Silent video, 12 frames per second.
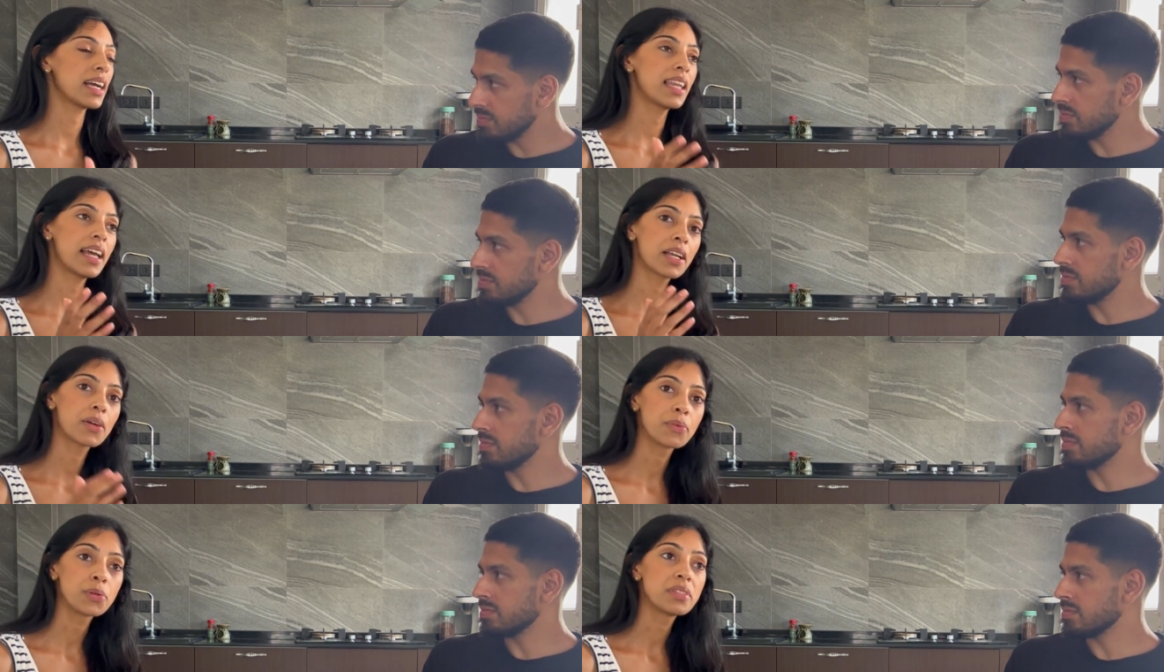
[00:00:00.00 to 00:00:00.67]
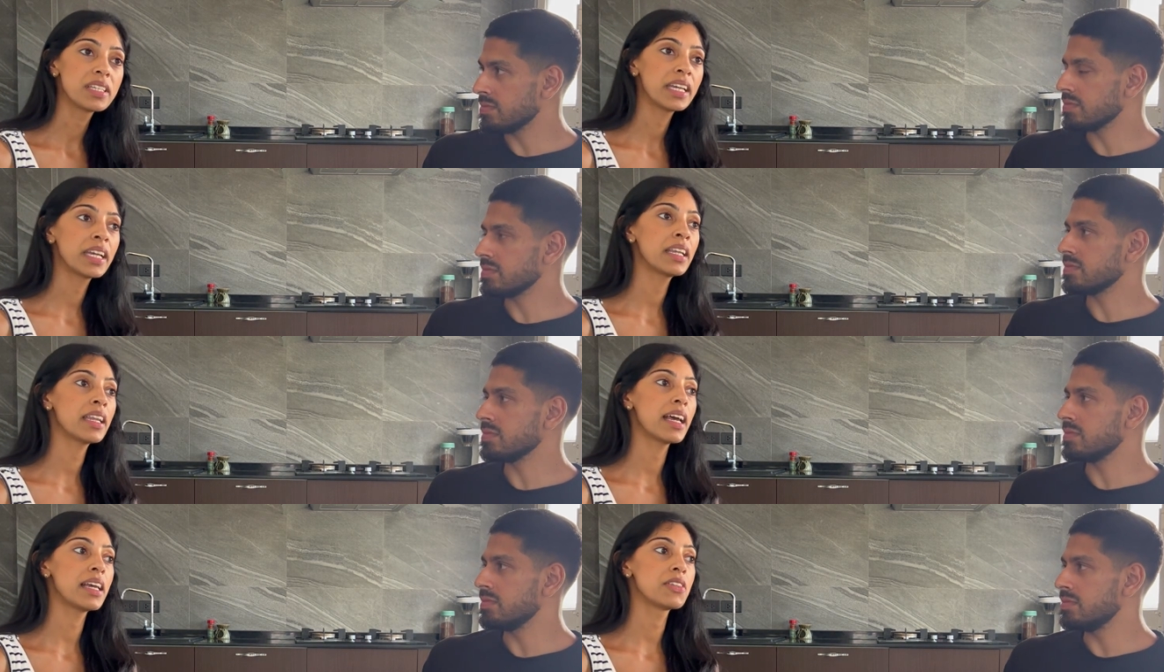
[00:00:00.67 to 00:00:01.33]
Speaker 1: I like a
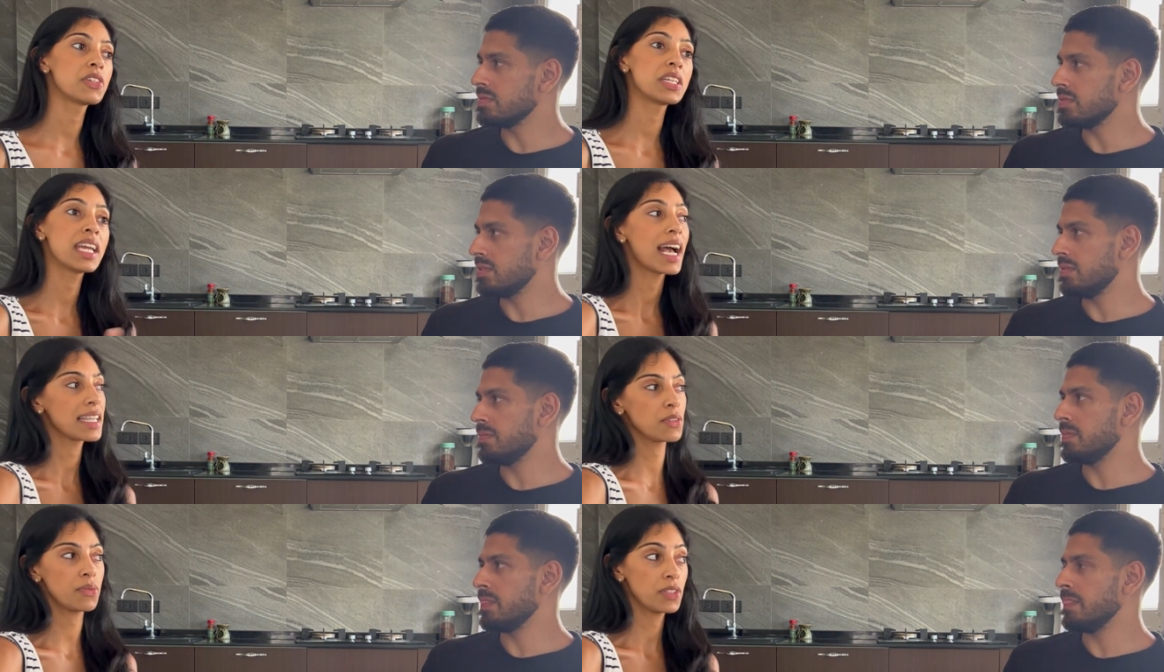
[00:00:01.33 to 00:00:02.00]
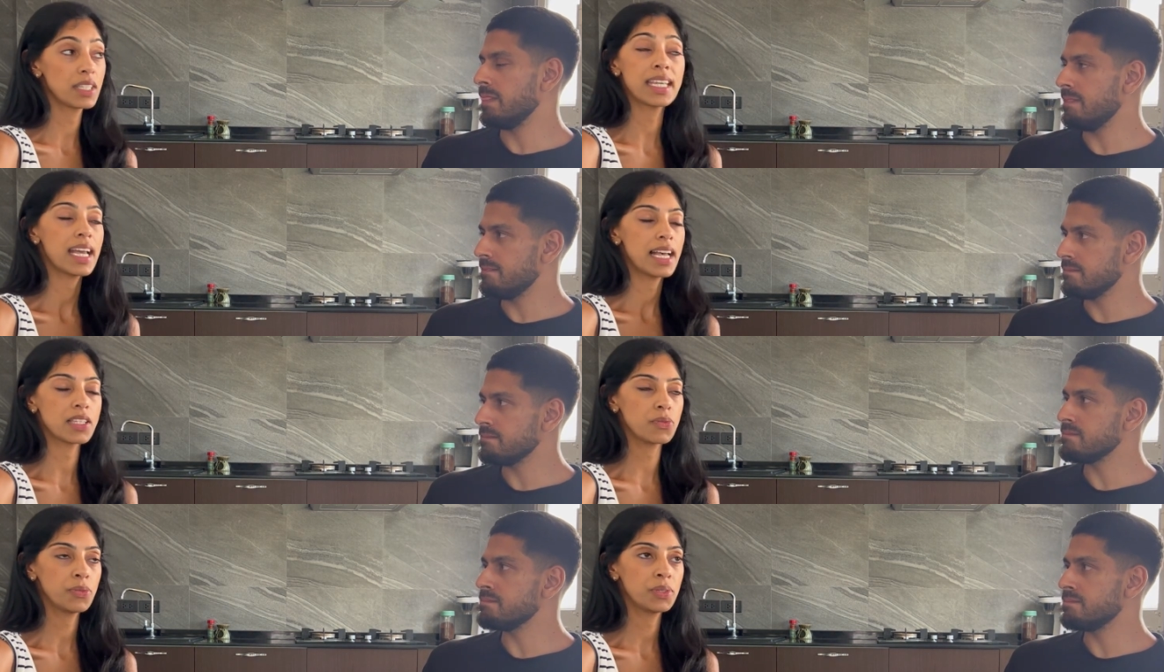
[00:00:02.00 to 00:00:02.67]
routine, and she has a and Sia
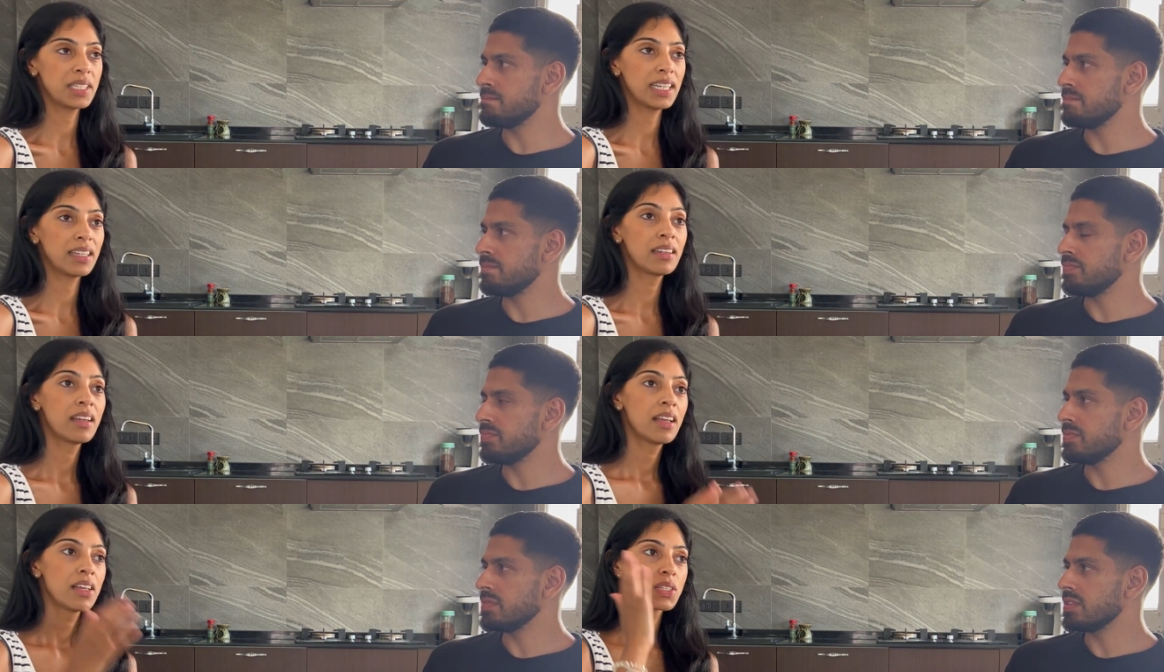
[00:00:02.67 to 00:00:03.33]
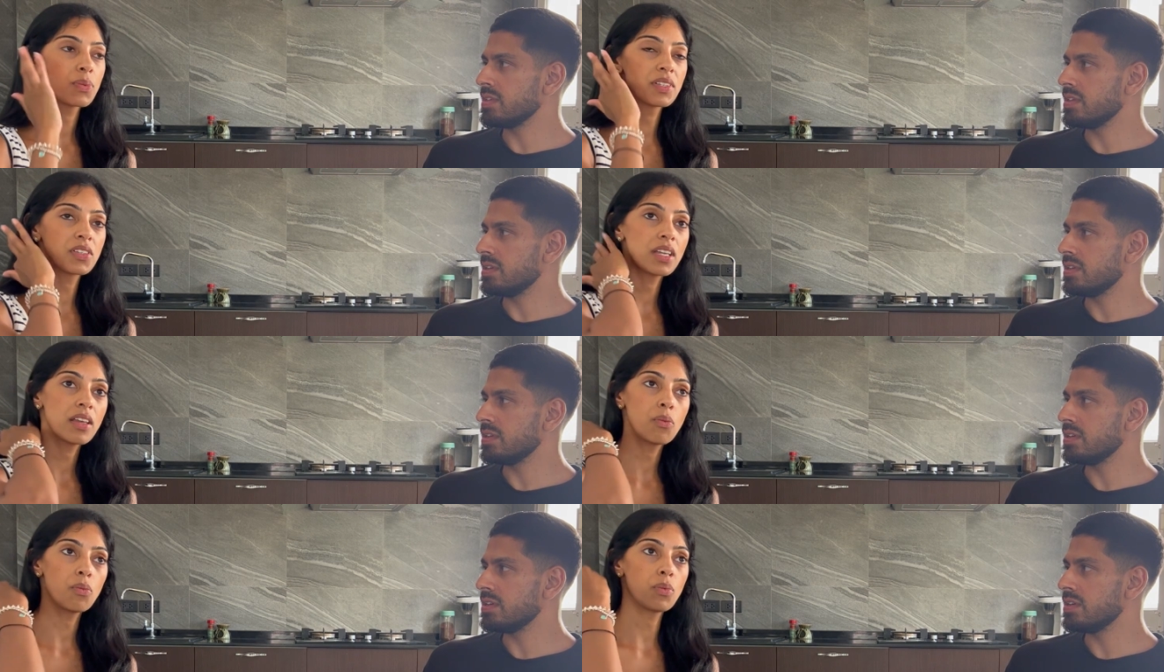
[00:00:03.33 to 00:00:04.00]
has a routine. So when
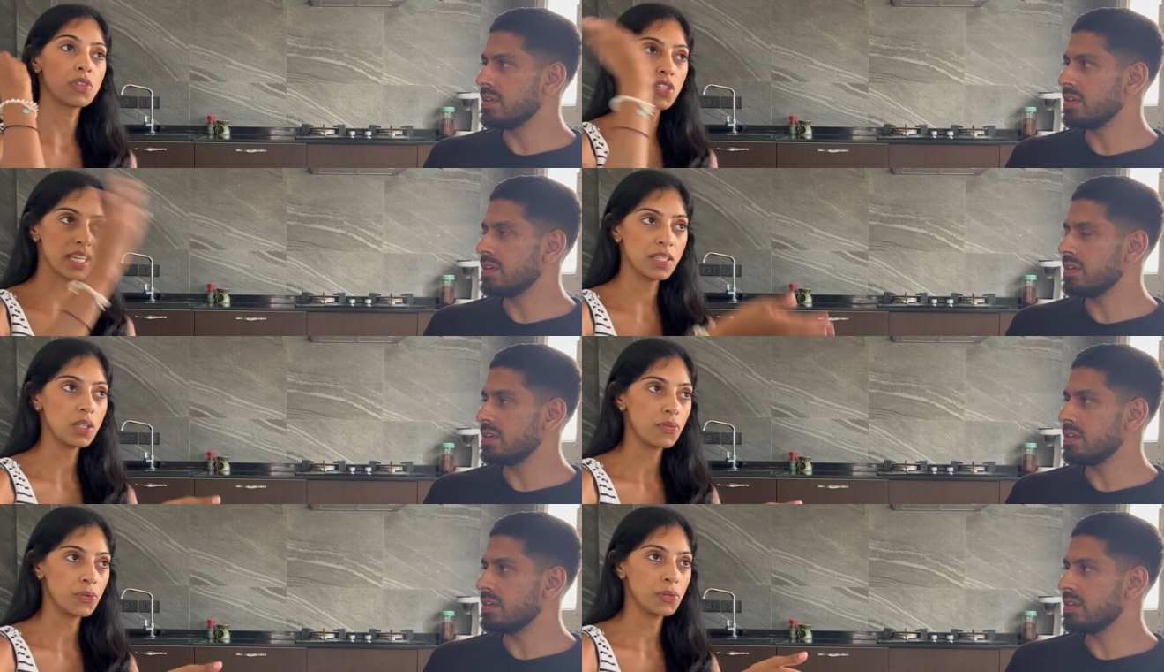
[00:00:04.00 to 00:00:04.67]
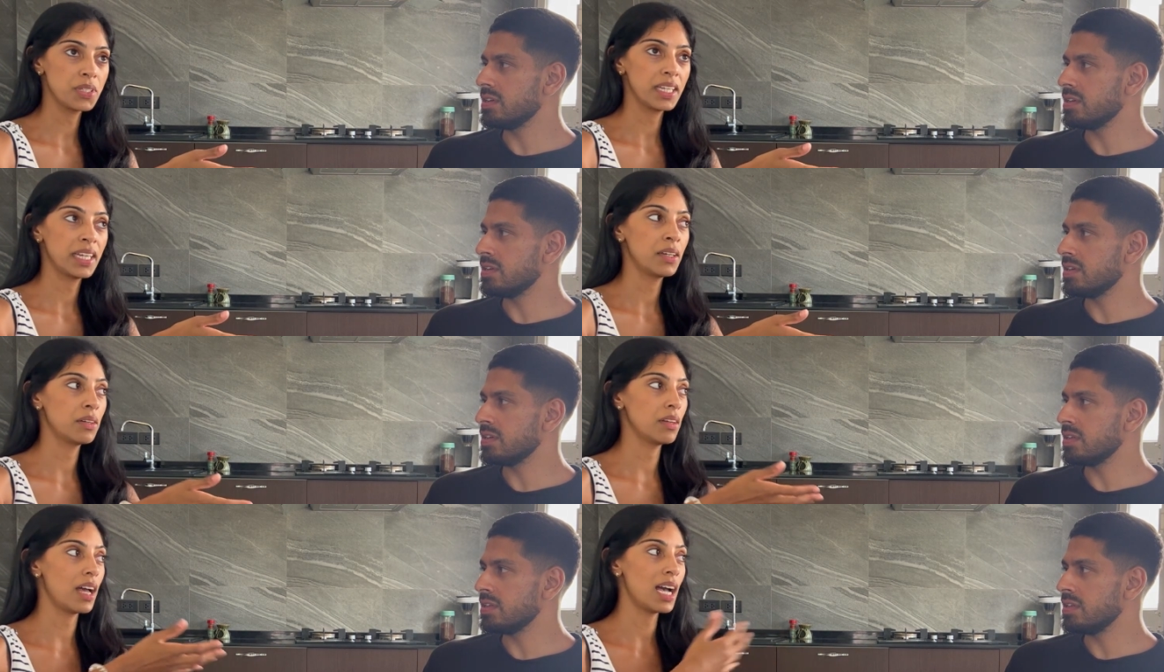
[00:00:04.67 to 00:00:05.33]
when she's off
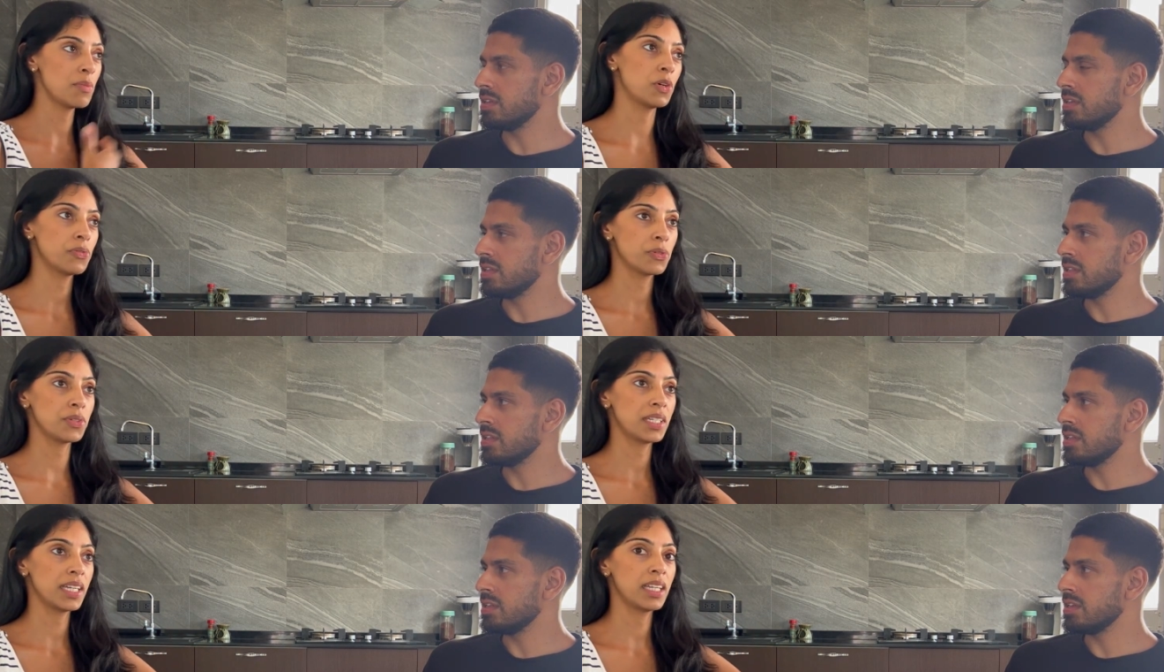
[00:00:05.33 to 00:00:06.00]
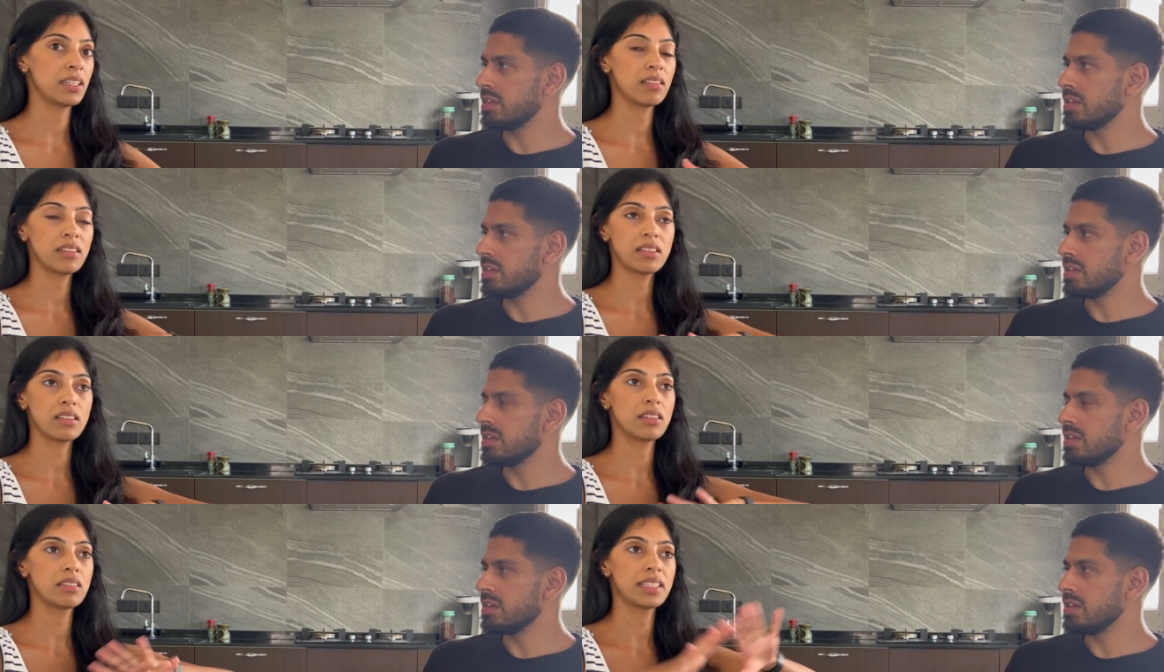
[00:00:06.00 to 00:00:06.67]
routine, I'm off routine.
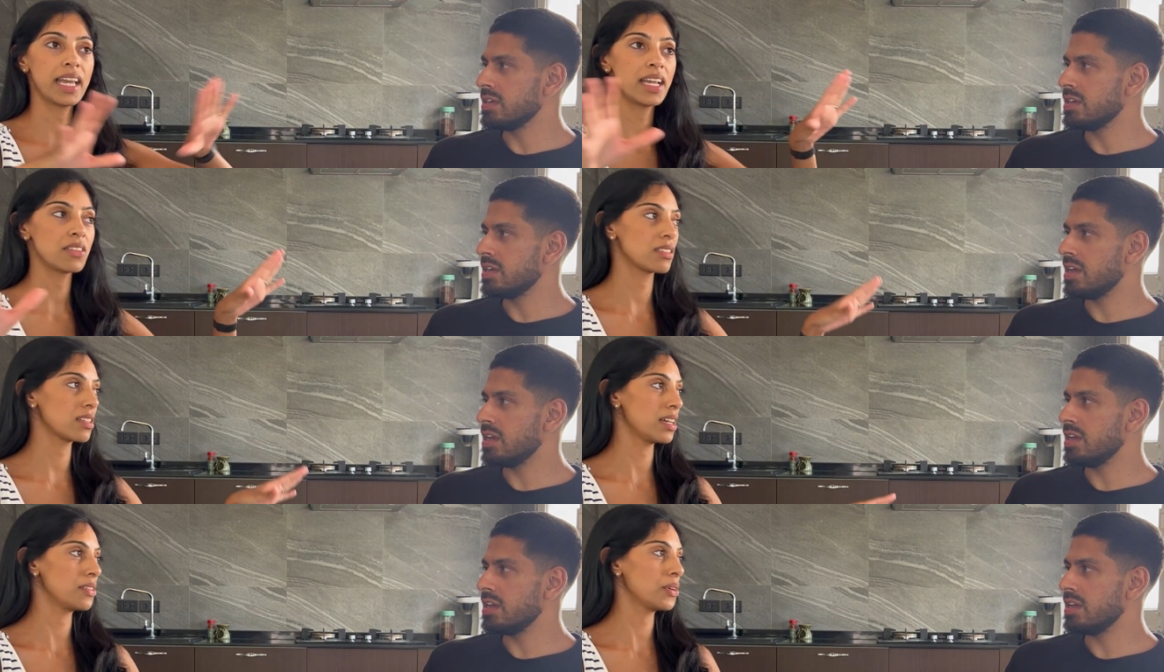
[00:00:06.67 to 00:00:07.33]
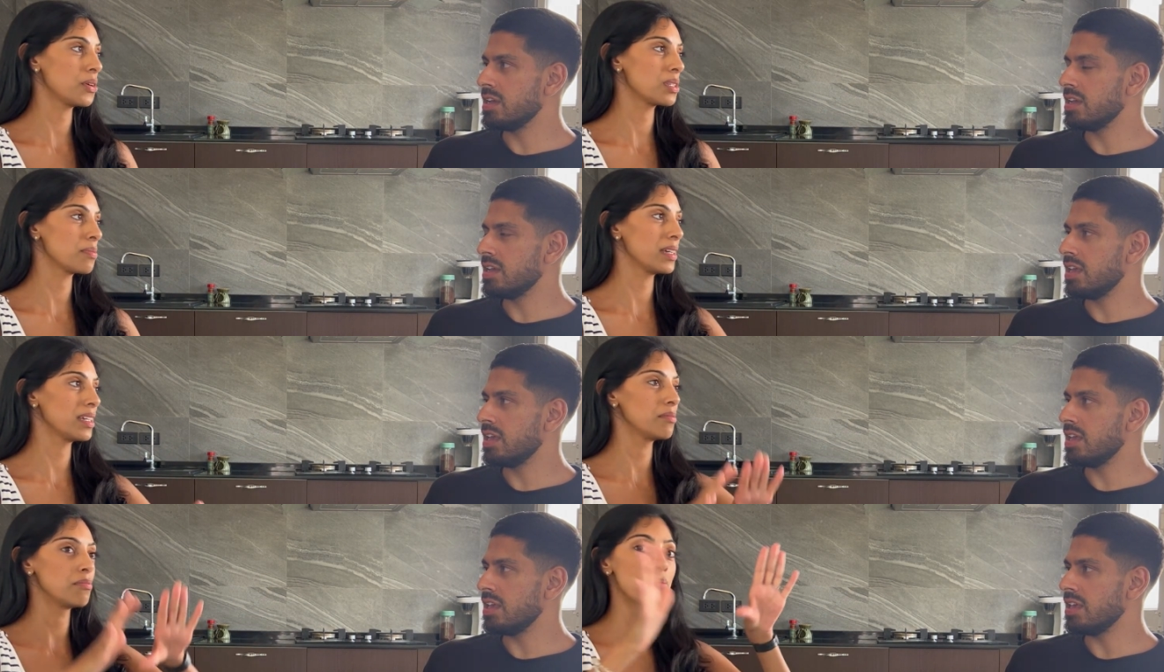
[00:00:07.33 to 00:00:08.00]
The day just kind of goes a
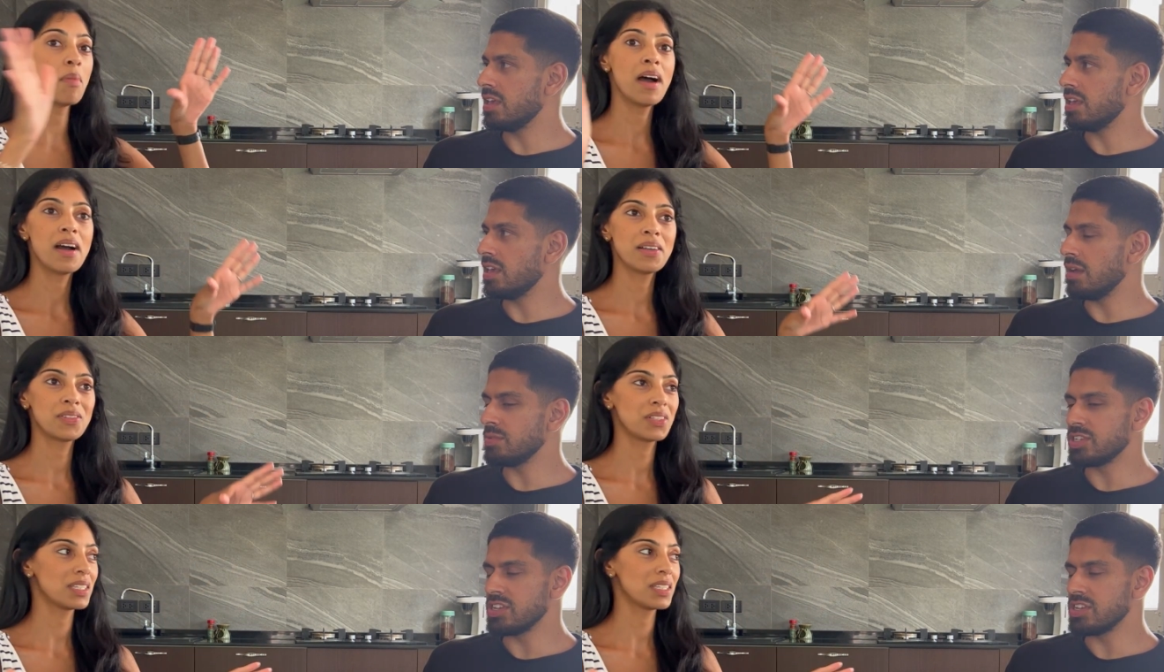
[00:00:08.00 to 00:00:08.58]
bit merged.